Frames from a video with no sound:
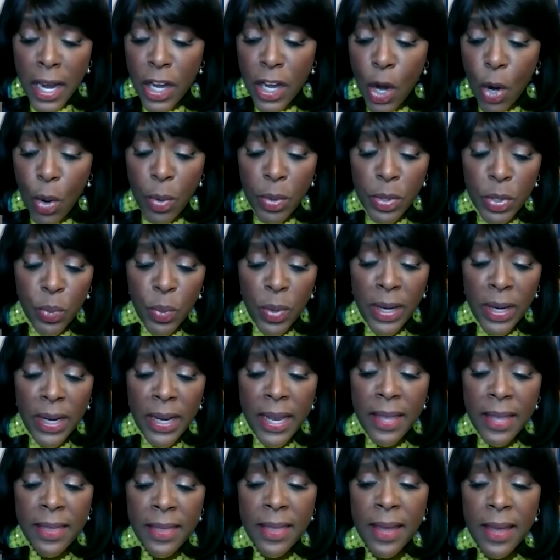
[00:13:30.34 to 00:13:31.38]
You know, it was
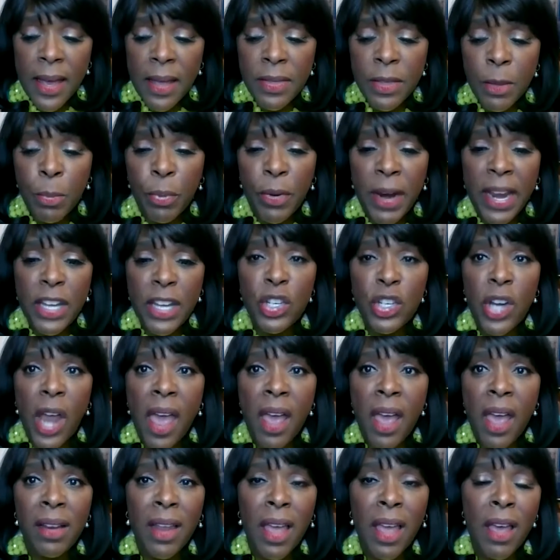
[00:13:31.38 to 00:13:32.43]
really the
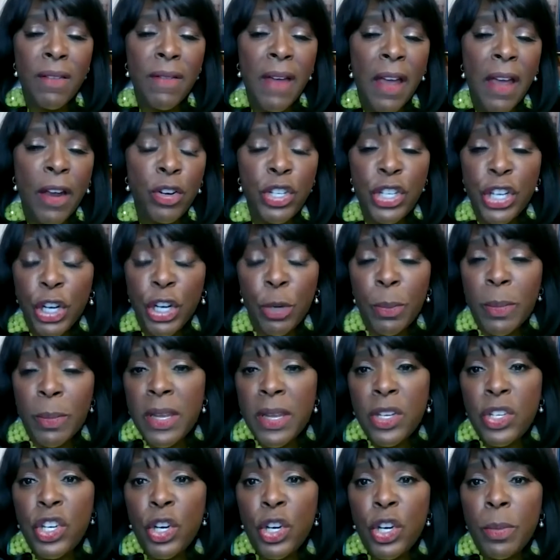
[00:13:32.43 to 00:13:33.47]
brainchild of our
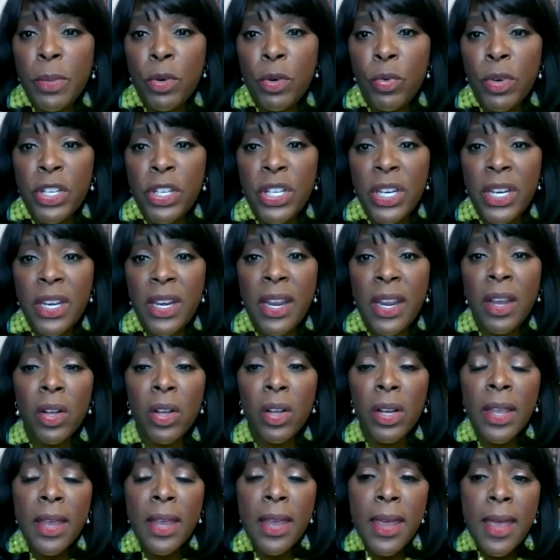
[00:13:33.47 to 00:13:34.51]
chairman, Chairman Richie
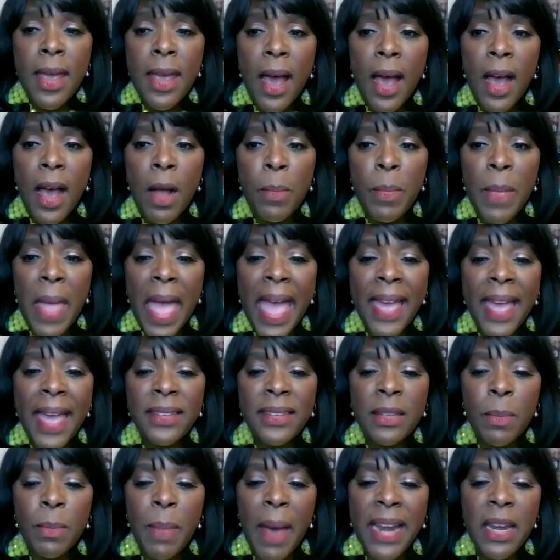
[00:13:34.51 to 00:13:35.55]
Neal.
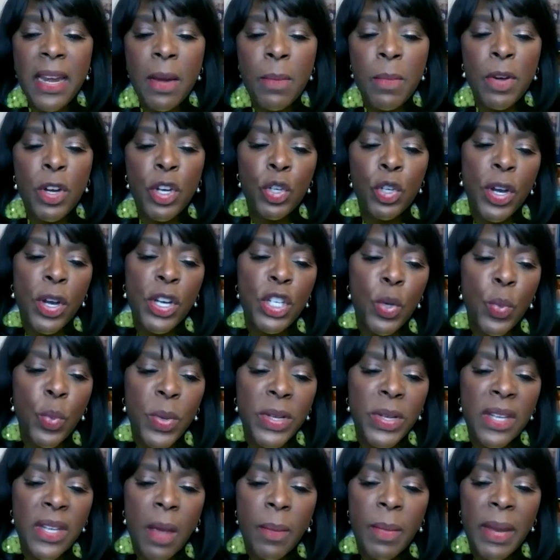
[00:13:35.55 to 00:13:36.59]
As the Biden administration
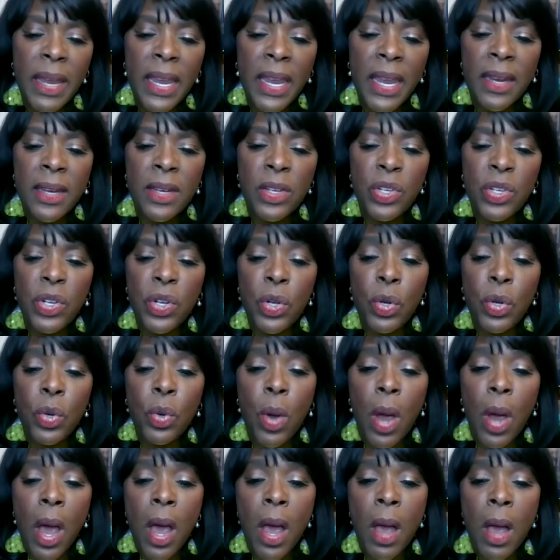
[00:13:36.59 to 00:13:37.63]
was coming
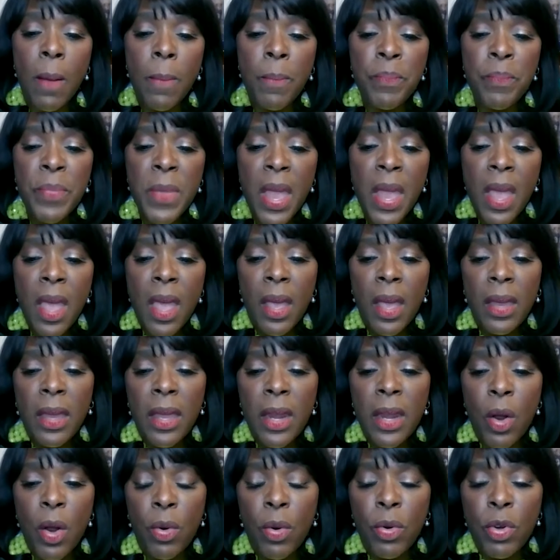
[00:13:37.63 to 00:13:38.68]
into
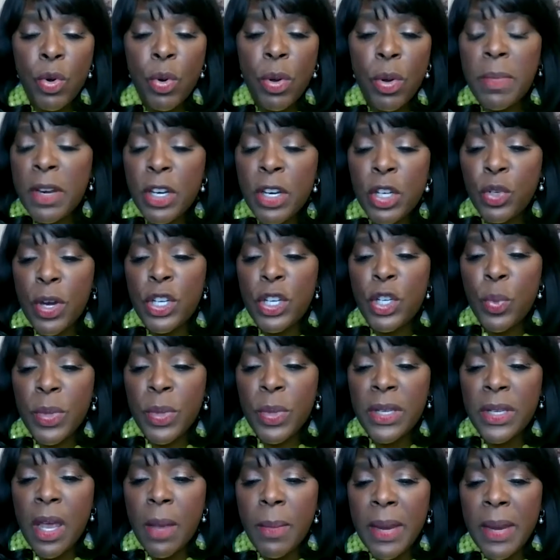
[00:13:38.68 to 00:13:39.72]
new administration
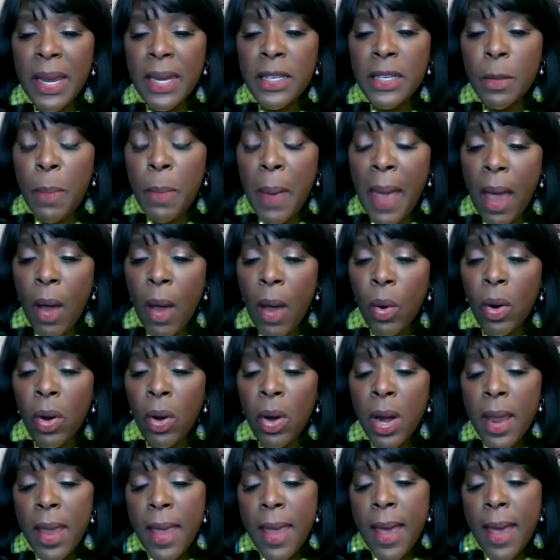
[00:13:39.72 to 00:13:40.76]
was coming into
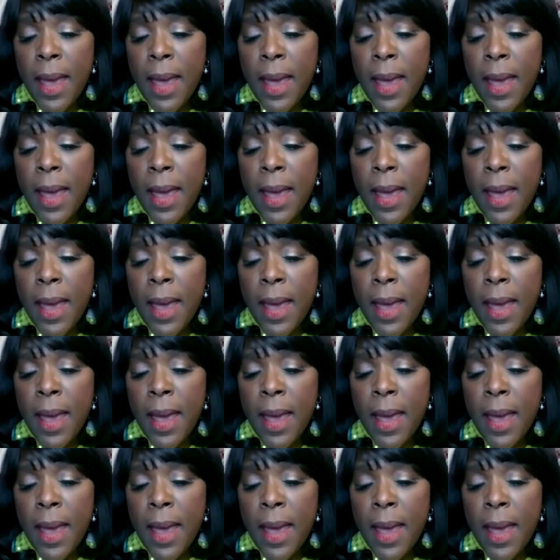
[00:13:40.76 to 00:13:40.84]
power.